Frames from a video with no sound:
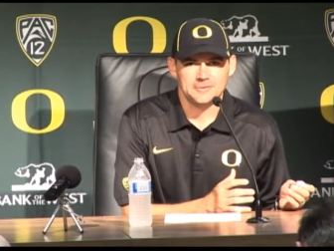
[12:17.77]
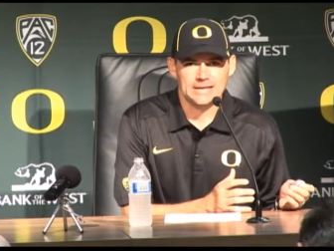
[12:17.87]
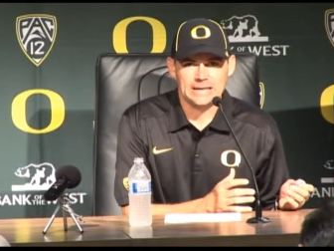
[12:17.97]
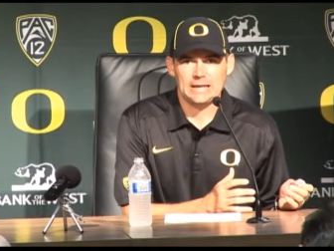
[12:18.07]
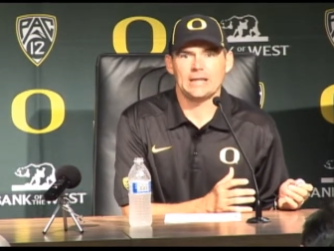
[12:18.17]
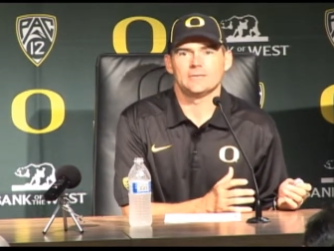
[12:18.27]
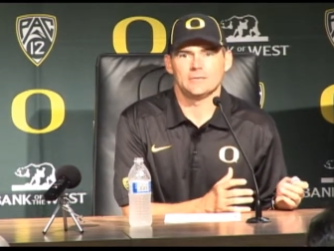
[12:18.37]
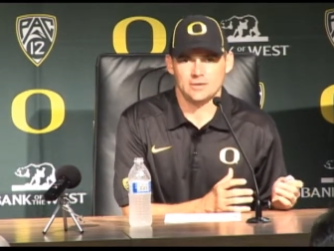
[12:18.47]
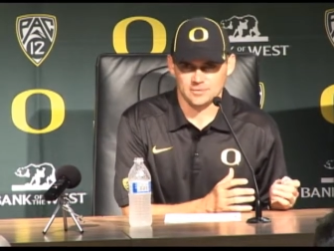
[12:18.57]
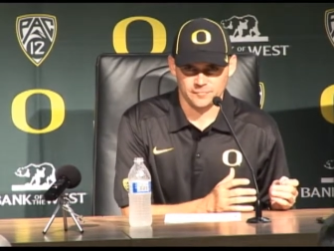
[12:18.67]
get
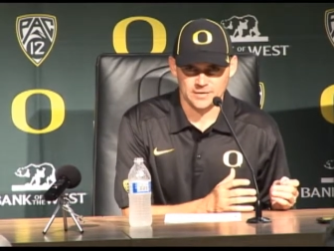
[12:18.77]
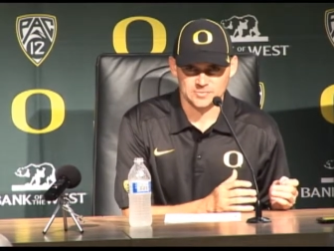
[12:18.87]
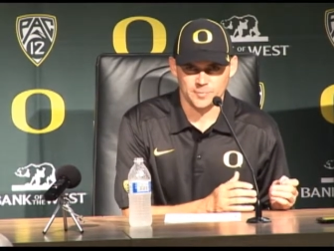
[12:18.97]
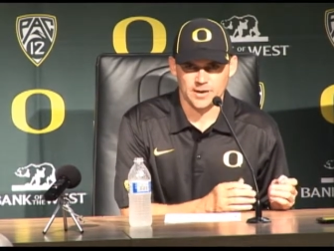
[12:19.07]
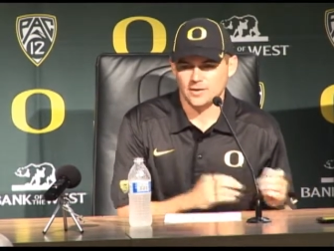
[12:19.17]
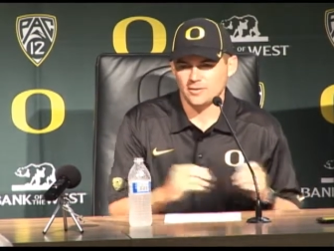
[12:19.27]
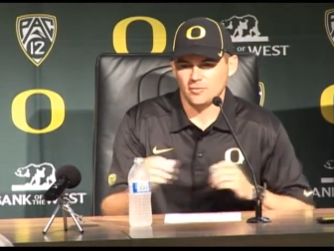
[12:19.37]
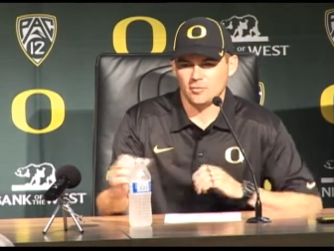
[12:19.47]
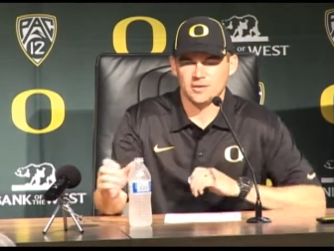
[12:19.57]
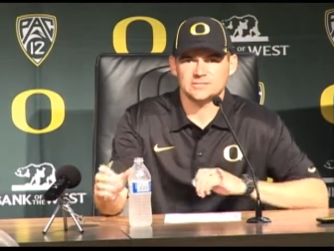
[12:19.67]
hit in the face by an
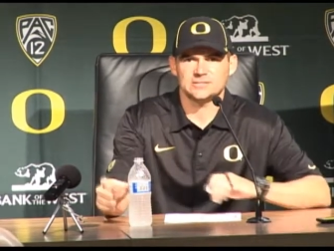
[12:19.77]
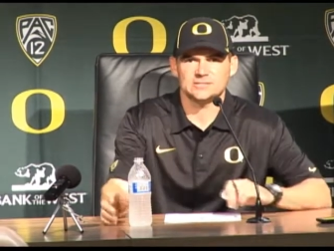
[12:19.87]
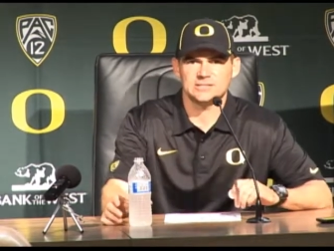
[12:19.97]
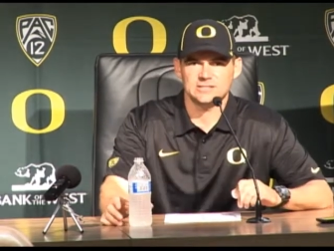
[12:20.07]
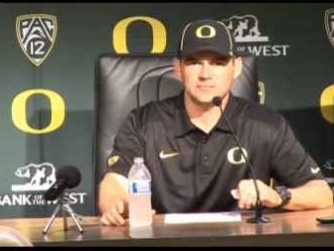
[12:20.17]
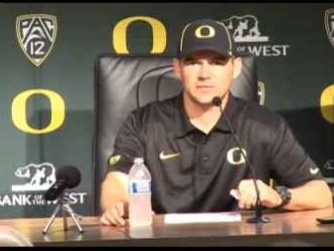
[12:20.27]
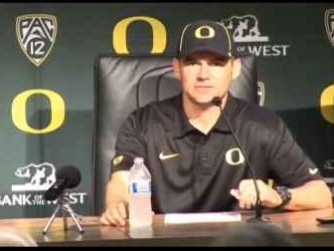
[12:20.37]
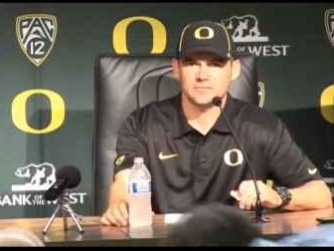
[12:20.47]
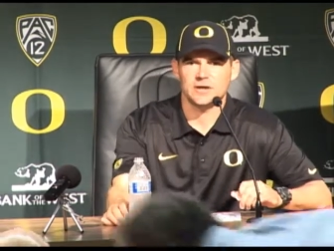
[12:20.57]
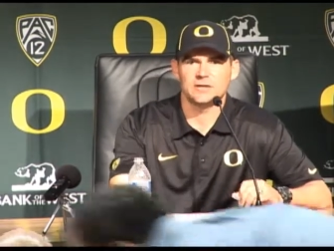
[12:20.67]
all-SEC
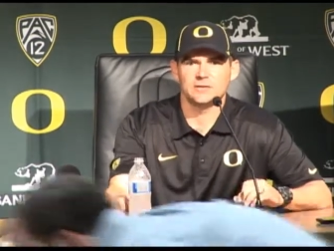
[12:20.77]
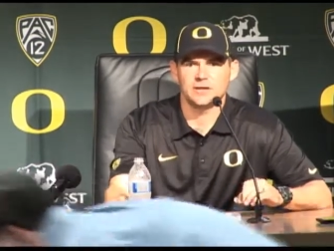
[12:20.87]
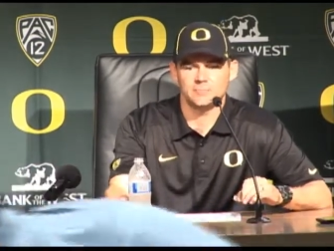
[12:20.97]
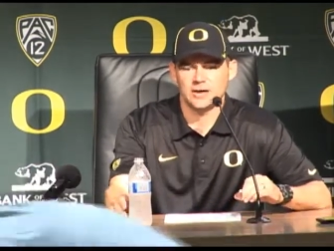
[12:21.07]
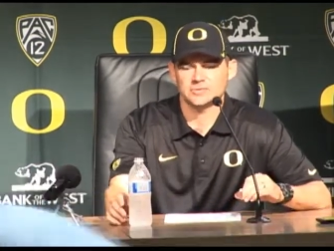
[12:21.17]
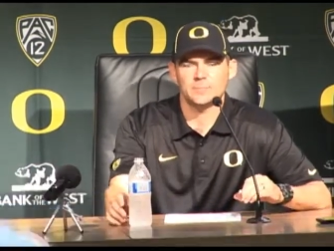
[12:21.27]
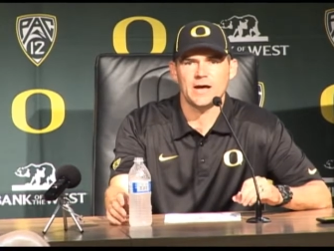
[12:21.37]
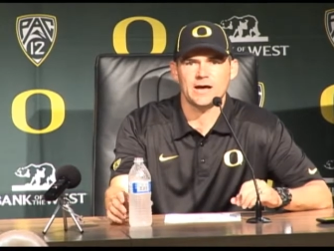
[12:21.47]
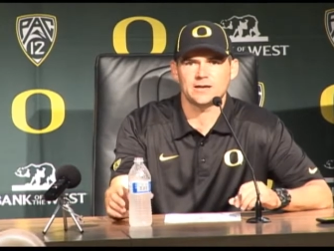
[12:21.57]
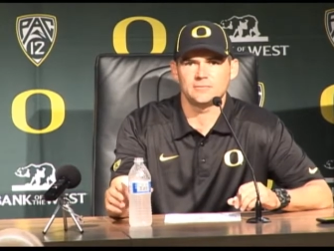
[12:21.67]
defensive end and bounce
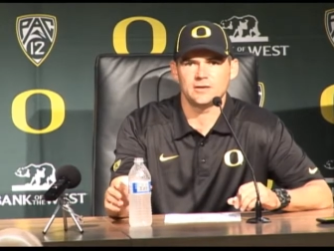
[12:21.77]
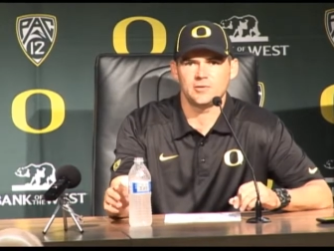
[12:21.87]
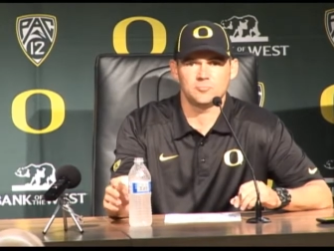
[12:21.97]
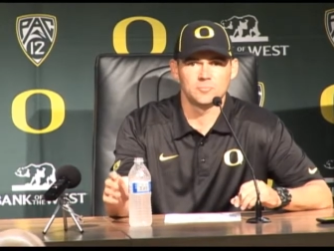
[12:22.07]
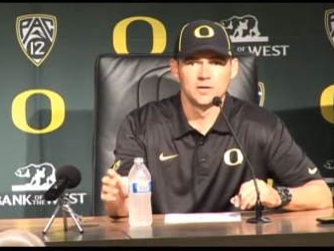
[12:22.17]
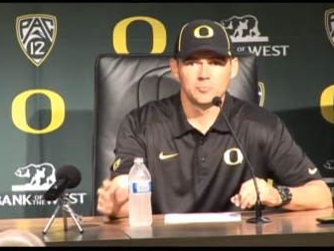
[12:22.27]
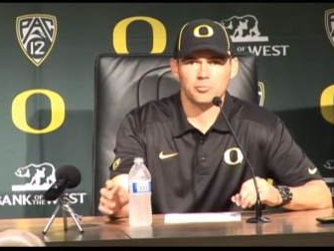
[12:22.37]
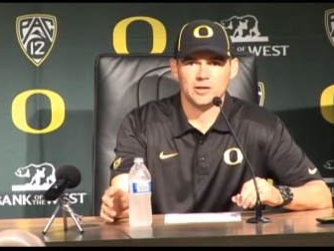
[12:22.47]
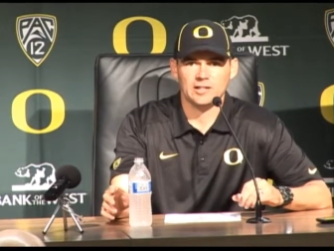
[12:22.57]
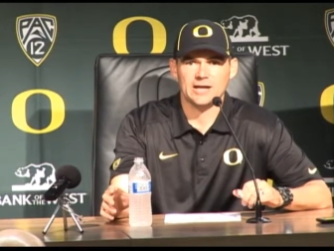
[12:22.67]
back and
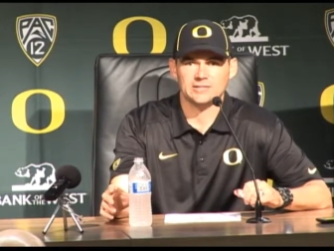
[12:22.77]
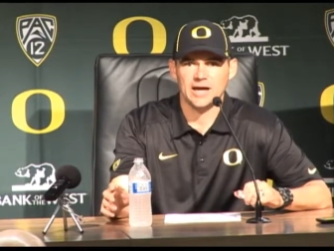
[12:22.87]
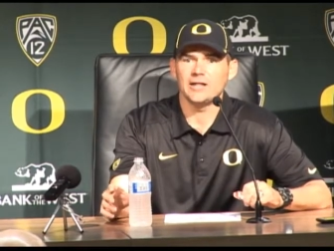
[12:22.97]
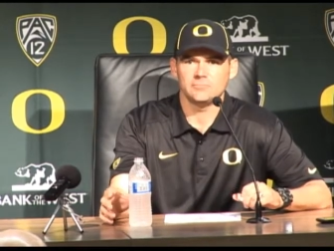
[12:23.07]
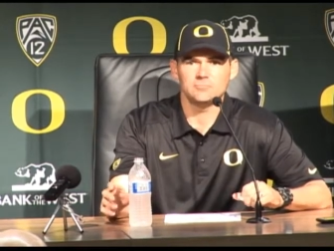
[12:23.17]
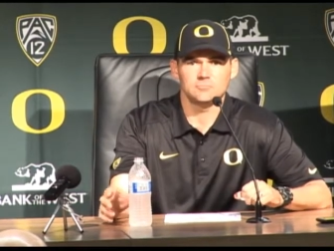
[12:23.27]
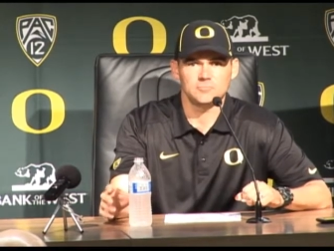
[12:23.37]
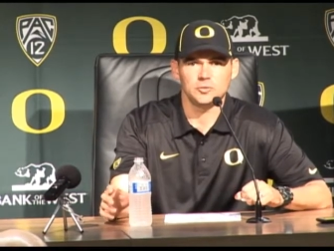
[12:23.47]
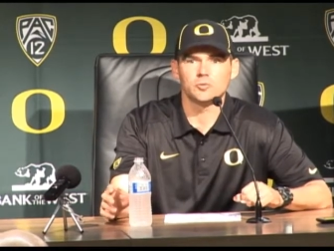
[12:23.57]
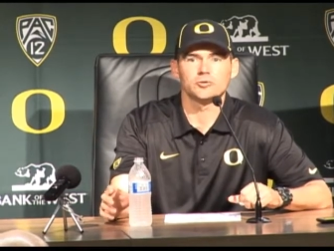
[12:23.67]
play like that.
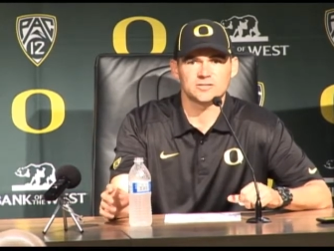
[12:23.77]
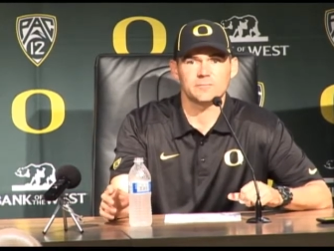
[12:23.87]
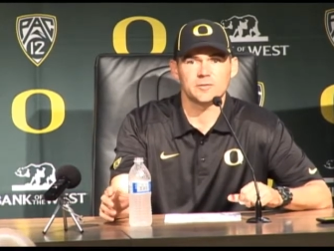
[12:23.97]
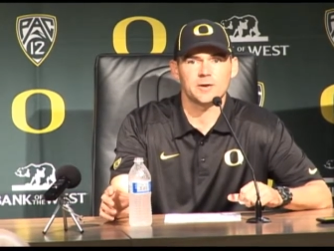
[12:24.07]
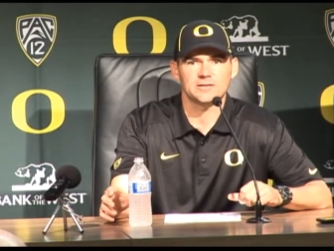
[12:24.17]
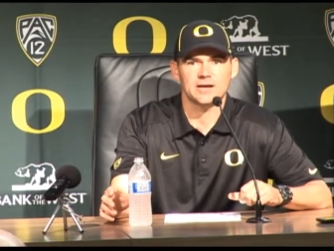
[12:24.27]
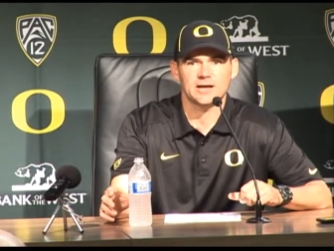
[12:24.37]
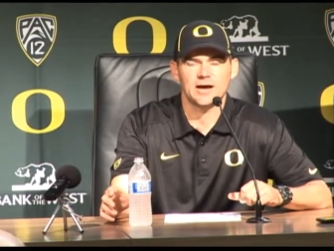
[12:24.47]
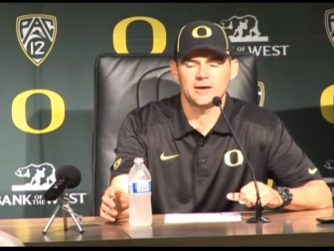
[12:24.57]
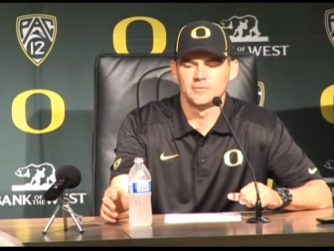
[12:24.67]
You learn something about that
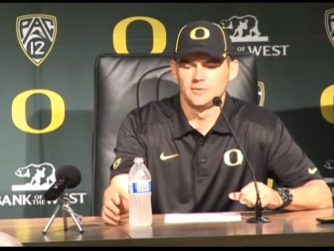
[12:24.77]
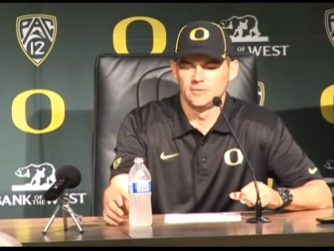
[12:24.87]
guy.